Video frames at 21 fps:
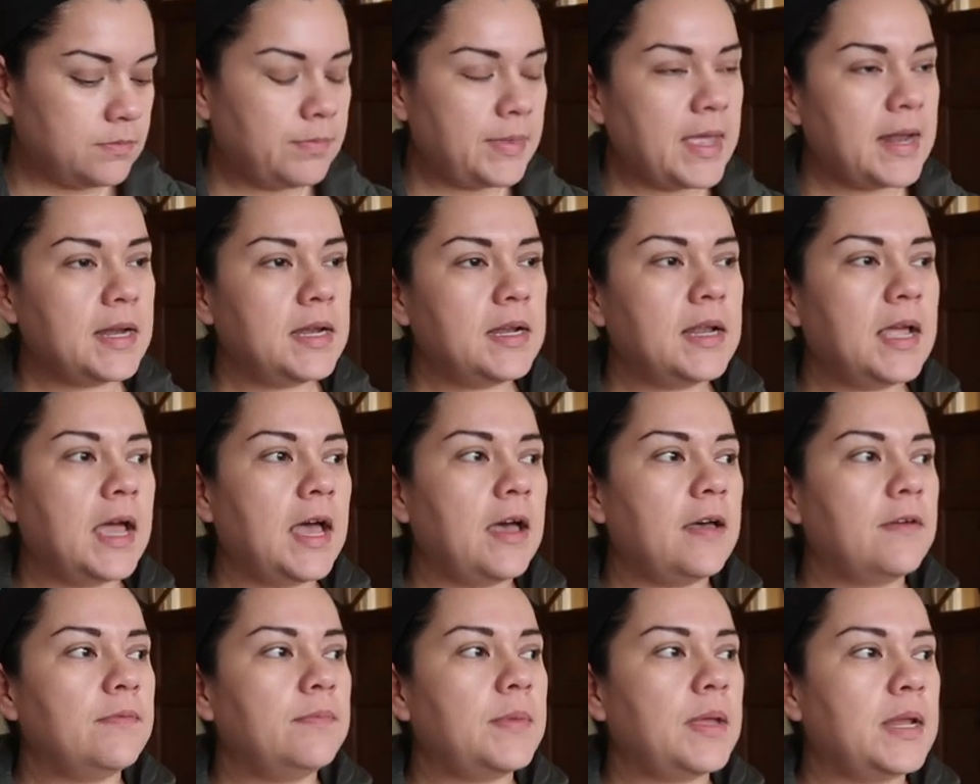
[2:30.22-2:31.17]
They didn't
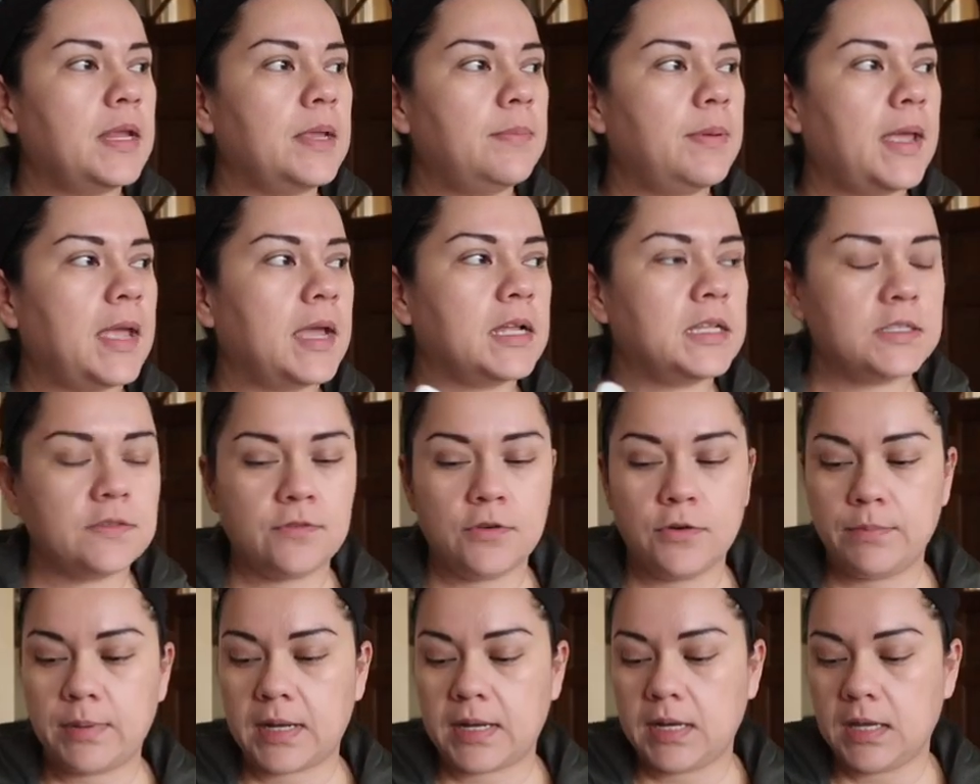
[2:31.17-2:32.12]
have many pants
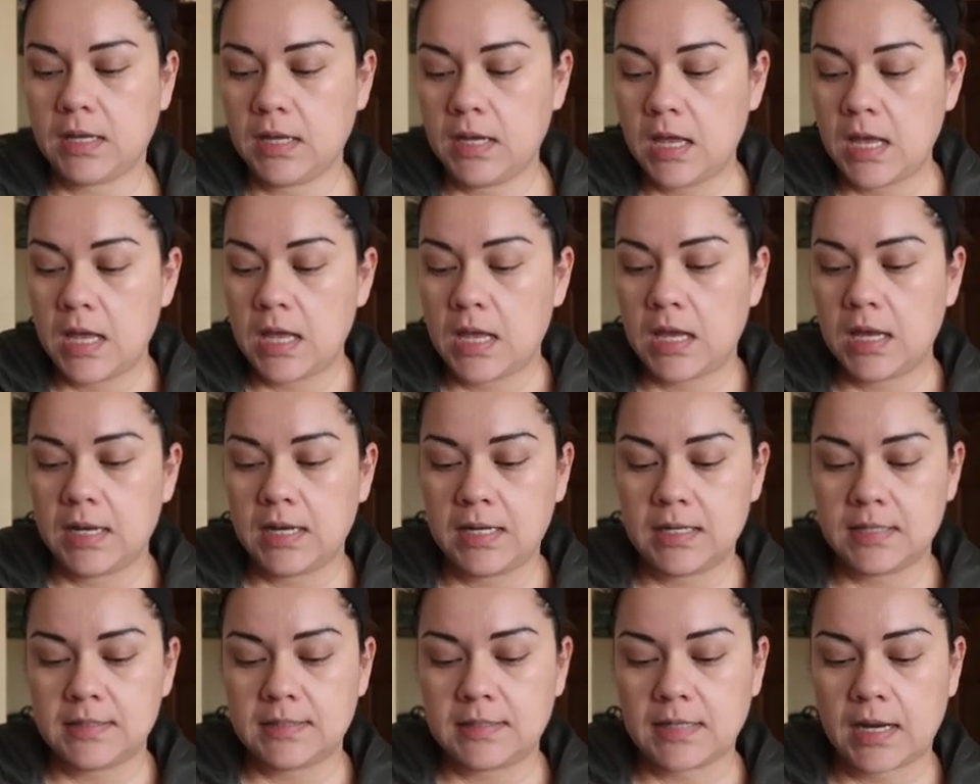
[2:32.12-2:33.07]
for Buddy in
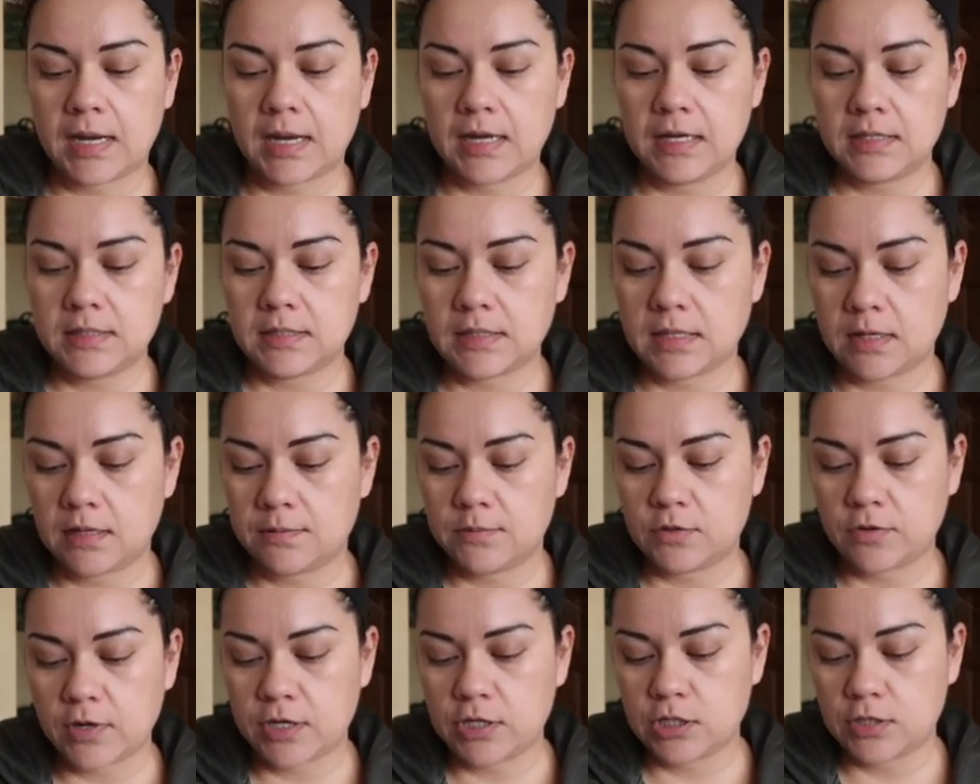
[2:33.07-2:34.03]
his size,
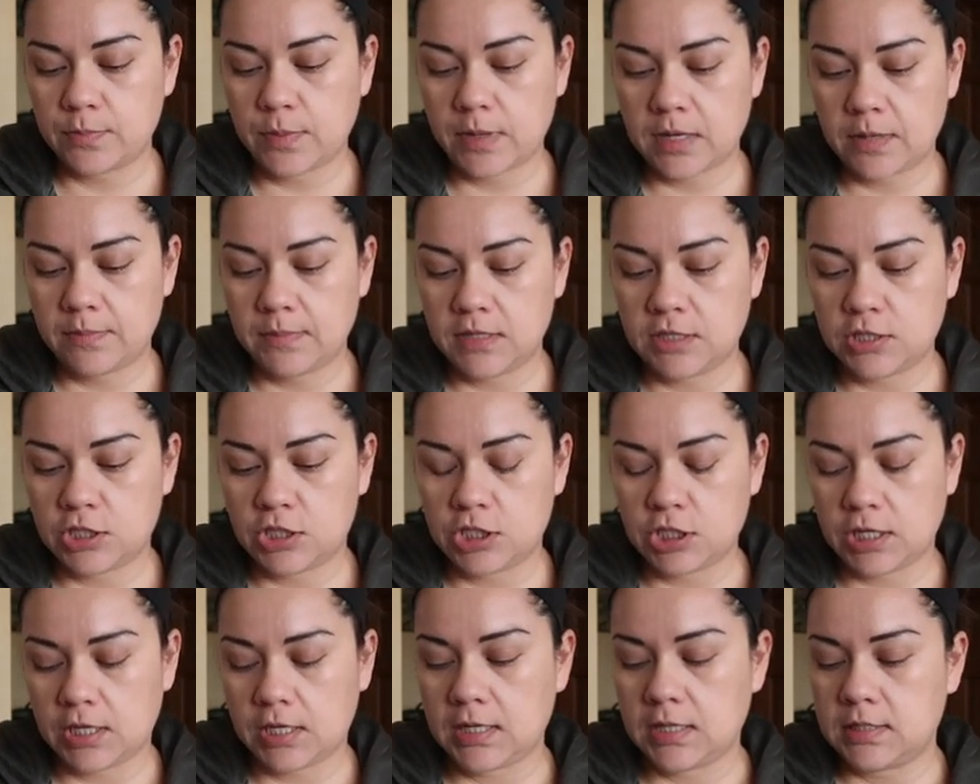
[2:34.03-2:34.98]
so I just bought him these
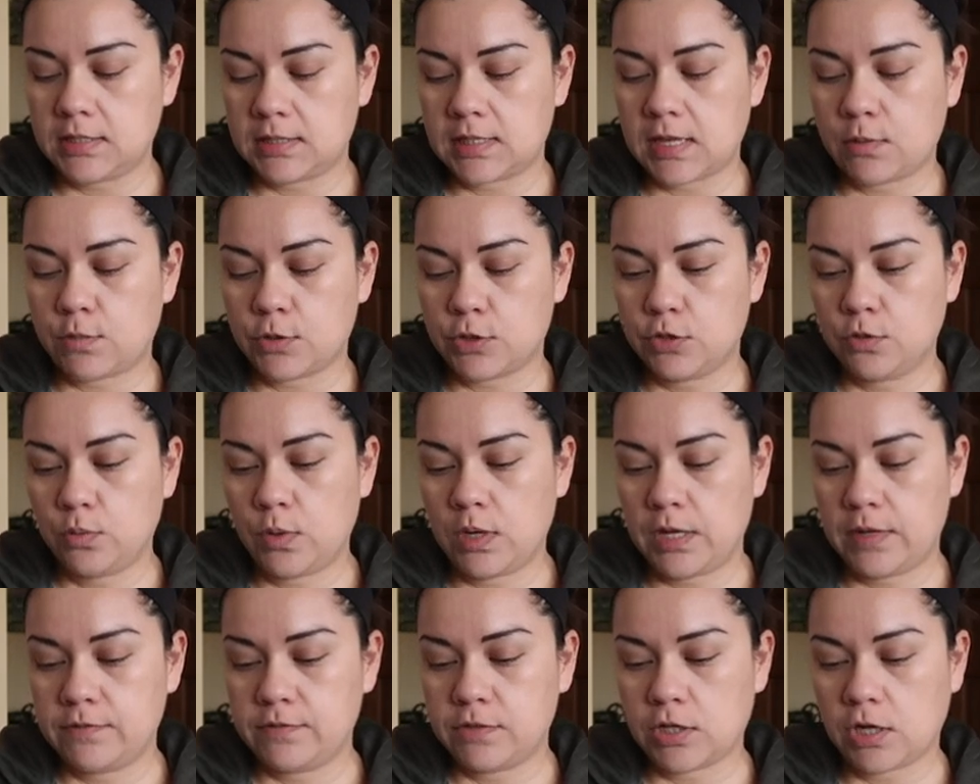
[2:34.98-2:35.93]
jeans. They were
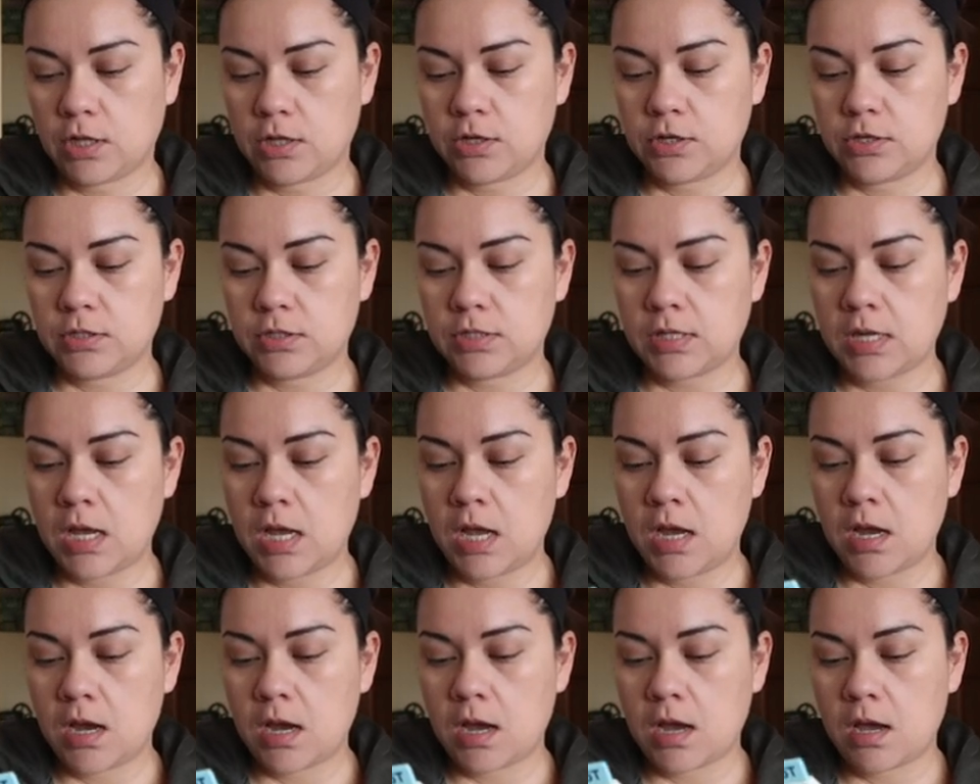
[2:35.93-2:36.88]
$12.
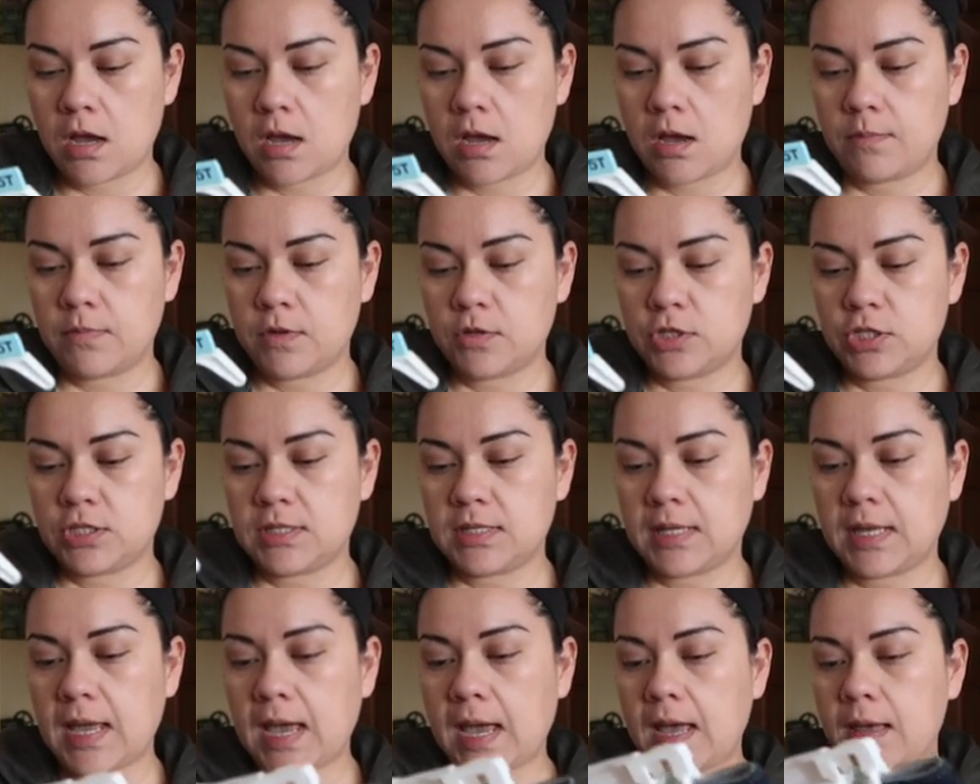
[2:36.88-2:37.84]
They're just
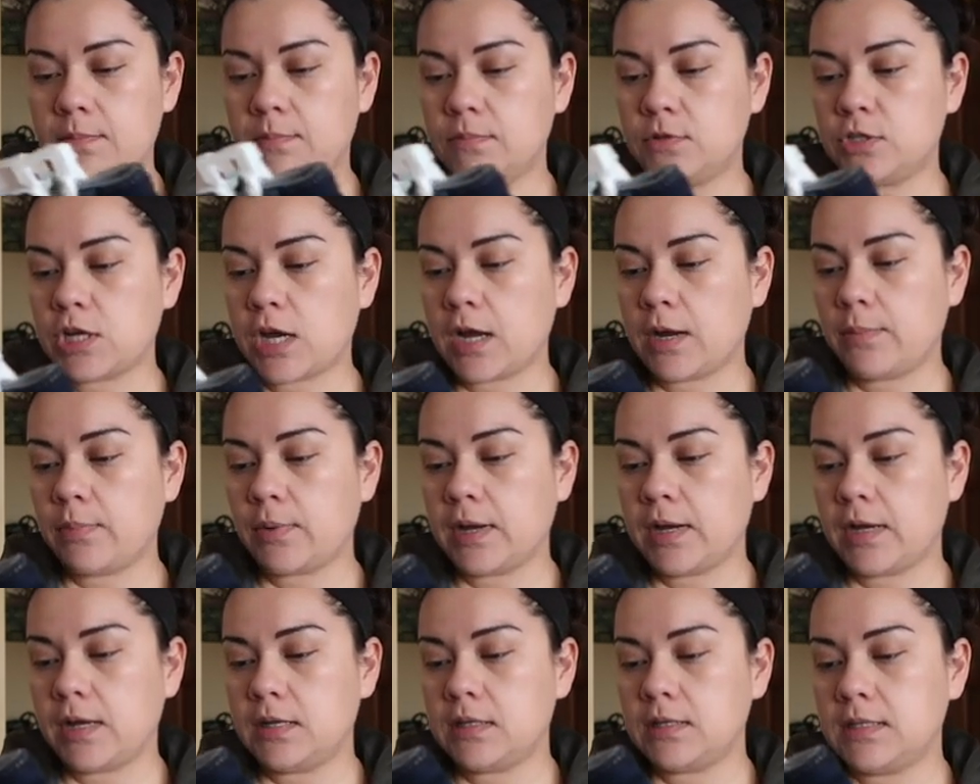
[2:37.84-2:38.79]
the Cat and Jack
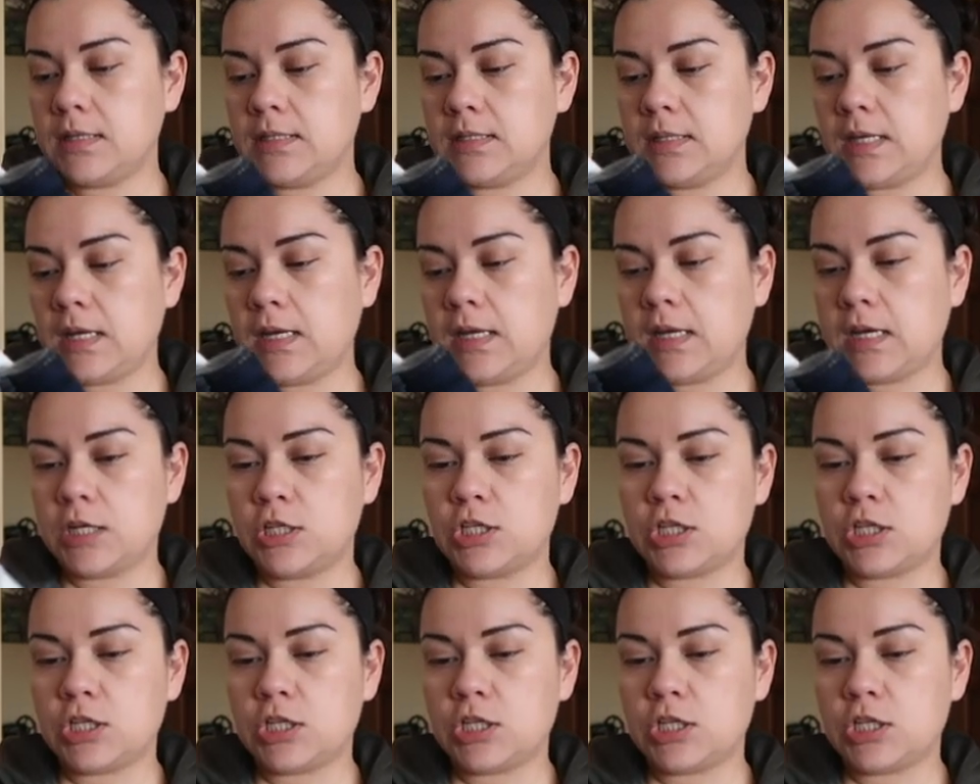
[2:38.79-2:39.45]
brand, skinny